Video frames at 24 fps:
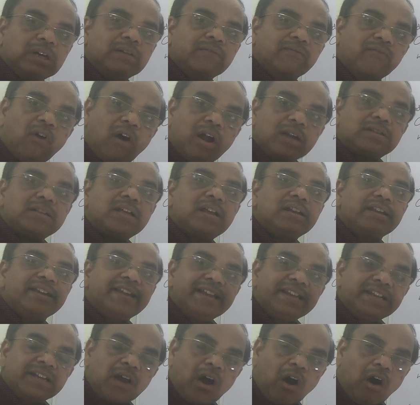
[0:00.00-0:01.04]
water
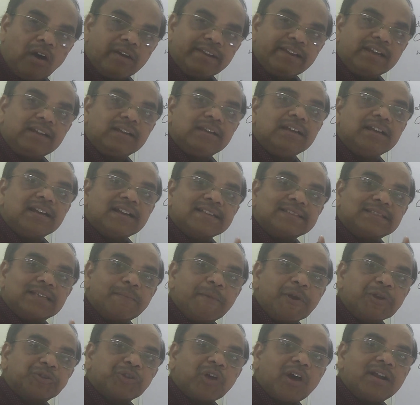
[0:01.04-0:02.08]
in oil,
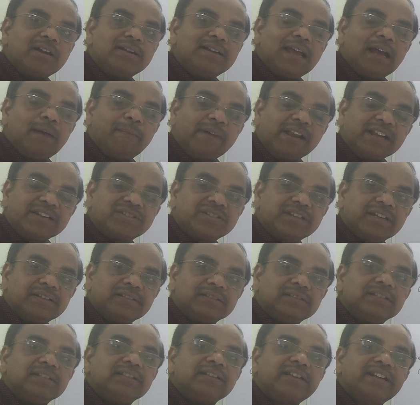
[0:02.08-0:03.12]
semi-solid
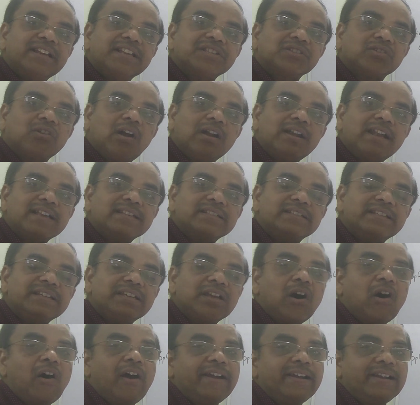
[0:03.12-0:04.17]
emulsion, it is called as
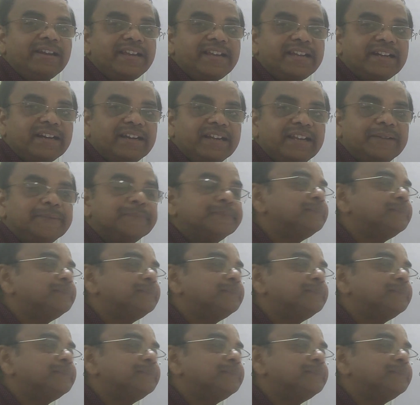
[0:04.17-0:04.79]
the oily cream.